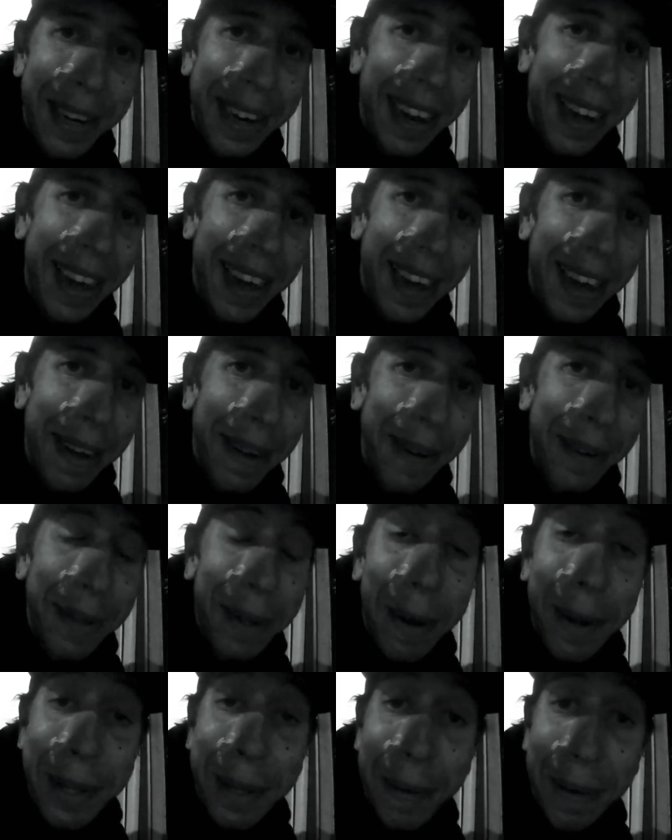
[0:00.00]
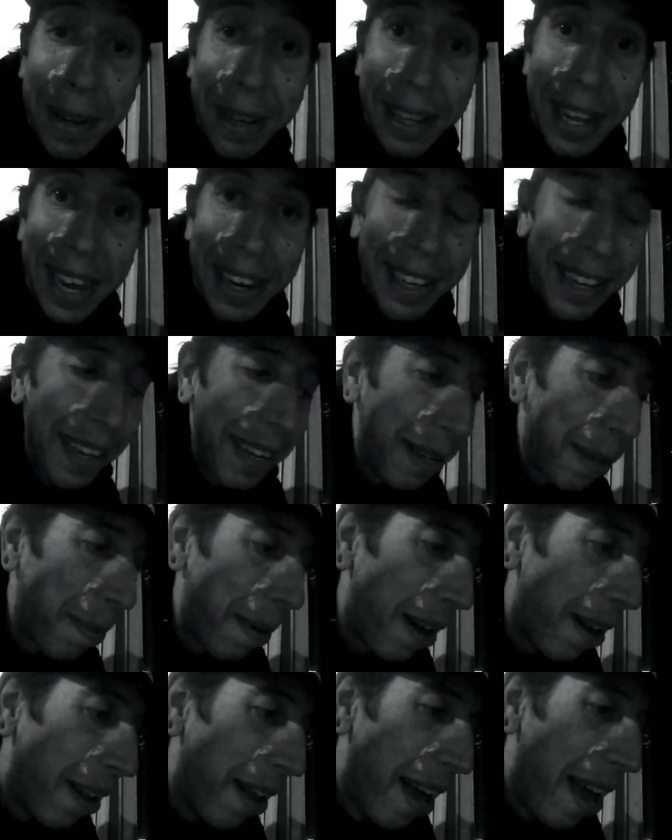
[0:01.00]
and I, I, was also collecting as
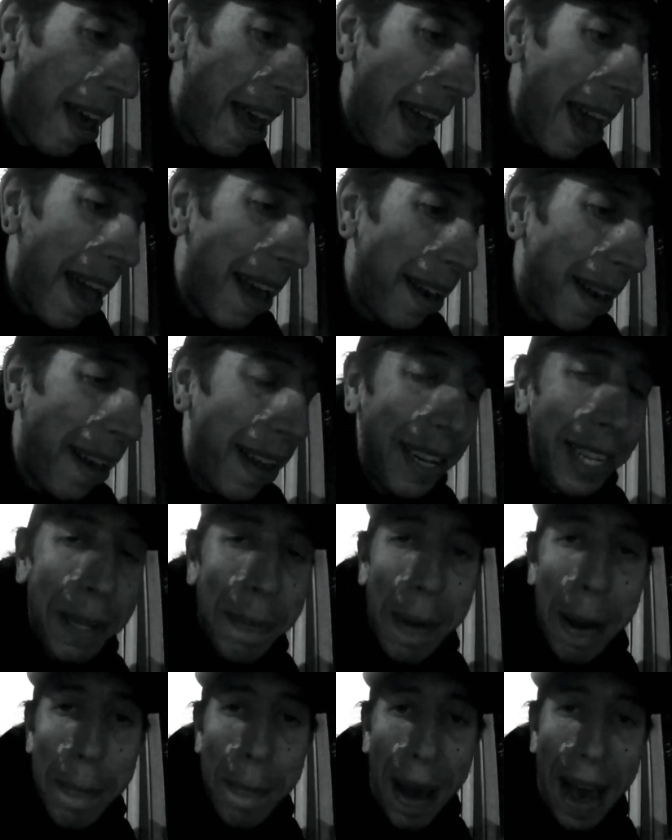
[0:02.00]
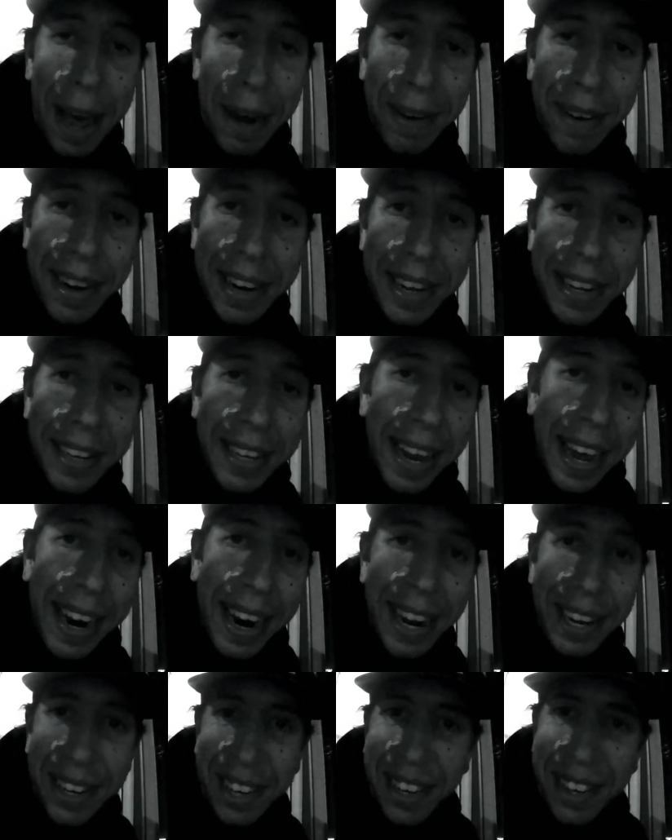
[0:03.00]
well, and uh, and spent batteries, and
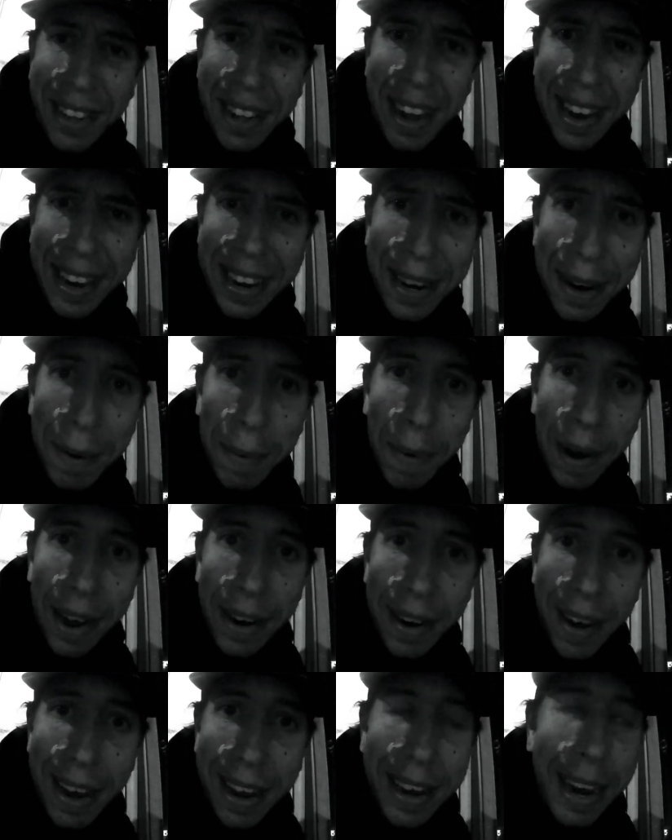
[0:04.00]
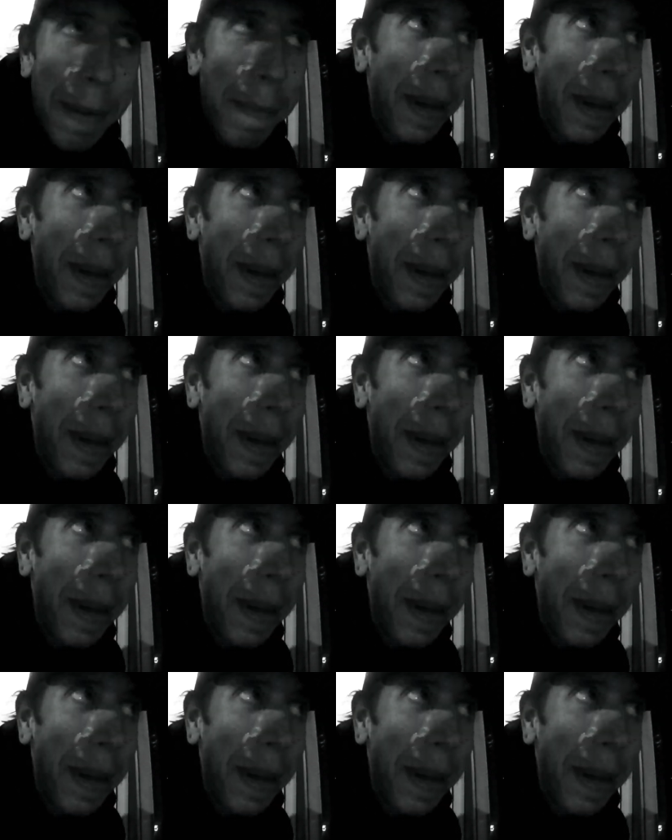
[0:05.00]
I just thought, you know, why not? And I